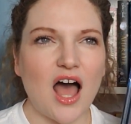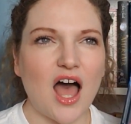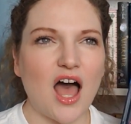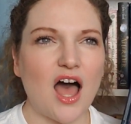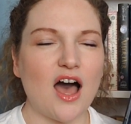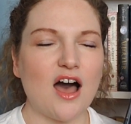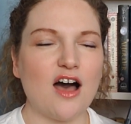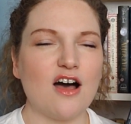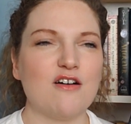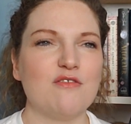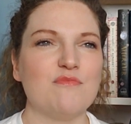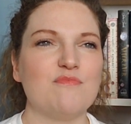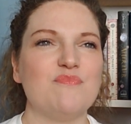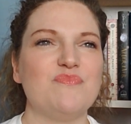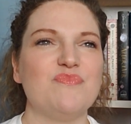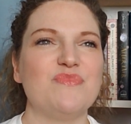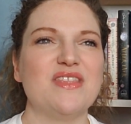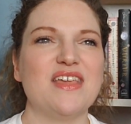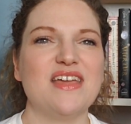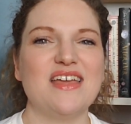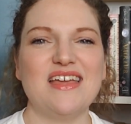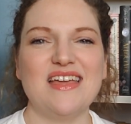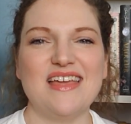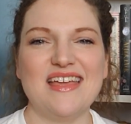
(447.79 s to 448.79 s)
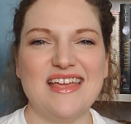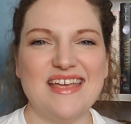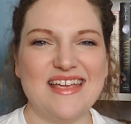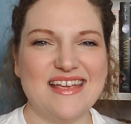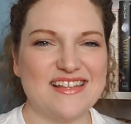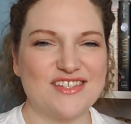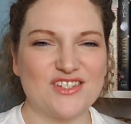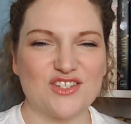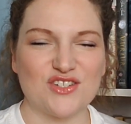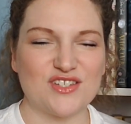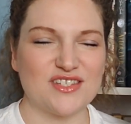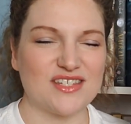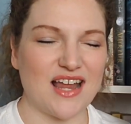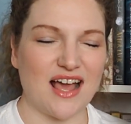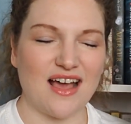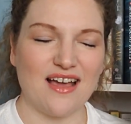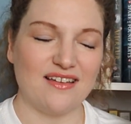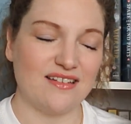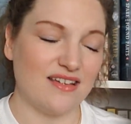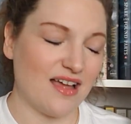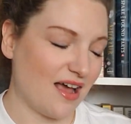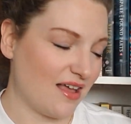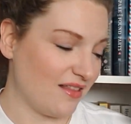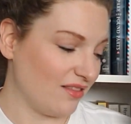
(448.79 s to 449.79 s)
It's just,
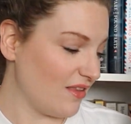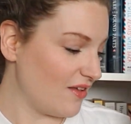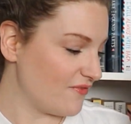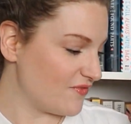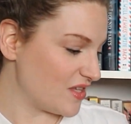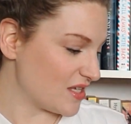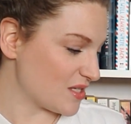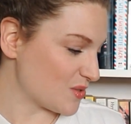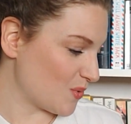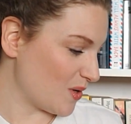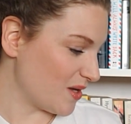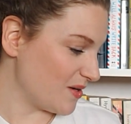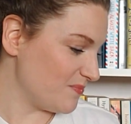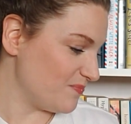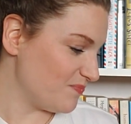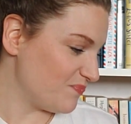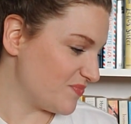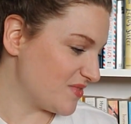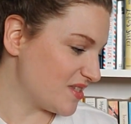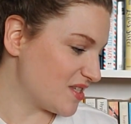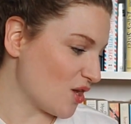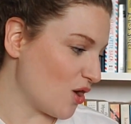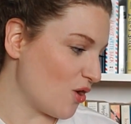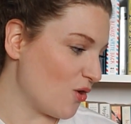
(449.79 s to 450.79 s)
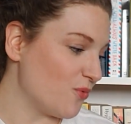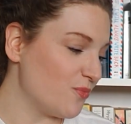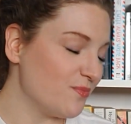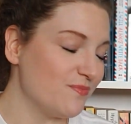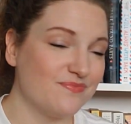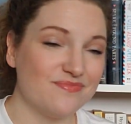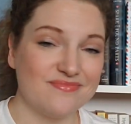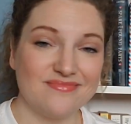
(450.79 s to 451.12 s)
I love this one. So